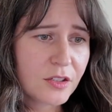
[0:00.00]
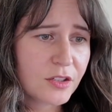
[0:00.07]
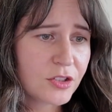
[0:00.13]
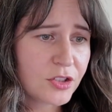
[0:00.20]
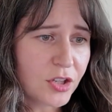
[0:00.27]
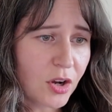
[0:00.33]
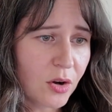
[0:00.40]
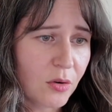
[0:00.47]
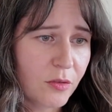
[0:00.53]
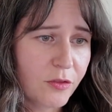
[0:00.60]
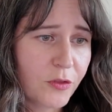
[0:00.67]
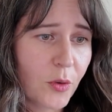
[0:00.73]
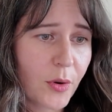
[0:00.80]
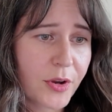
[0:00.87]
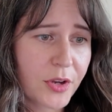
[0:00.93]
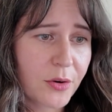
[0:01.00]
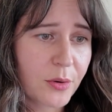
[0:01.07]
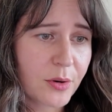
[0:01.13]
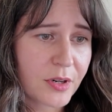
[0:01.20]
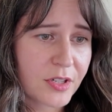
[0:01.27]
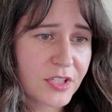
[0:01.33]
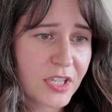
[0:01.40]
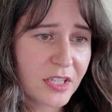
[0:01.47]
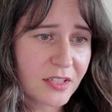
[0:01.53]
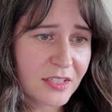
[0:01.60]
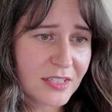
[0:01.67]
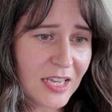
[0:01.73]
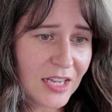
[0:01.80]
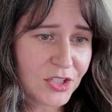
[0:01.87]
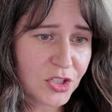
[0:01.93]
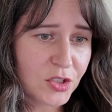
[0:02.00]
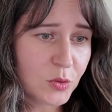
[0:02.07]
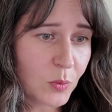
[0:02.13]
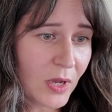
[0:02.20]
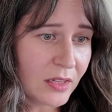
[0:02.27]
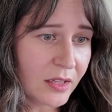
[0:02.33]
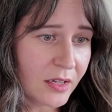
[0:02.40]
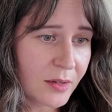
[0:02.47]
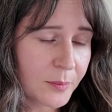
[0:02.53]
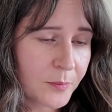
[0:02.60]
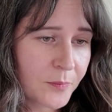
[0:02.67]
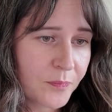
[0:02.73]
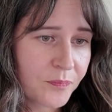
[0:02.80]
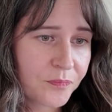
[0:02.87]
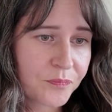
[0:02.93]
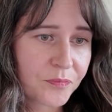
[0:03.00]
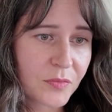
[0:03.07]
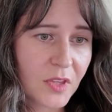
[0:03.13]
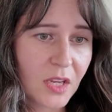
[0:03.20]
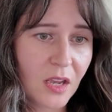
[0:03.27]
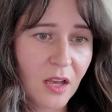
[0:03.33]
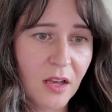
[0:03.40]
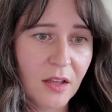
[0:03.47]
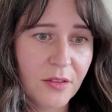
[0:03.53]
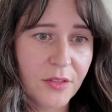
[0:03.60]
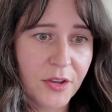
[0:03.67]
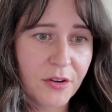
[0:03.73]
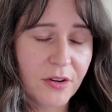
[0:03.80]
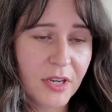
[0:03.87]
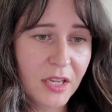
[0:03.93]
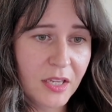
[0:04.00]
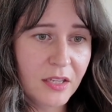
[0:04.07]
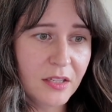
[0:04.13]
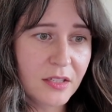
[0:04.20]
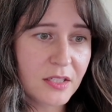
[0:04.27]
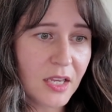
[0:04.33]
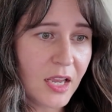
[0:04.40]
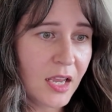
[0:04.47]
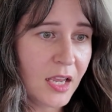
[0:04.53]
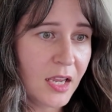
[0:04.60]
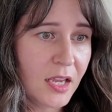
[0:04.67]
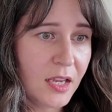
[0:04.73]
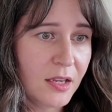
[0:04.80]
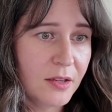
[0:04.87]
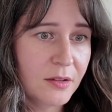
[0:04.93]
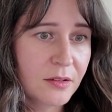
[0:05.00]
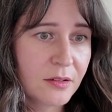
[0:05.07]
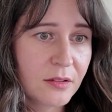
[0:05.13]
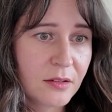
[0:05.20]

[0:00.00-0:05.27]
So for your single detached dwelling, there is a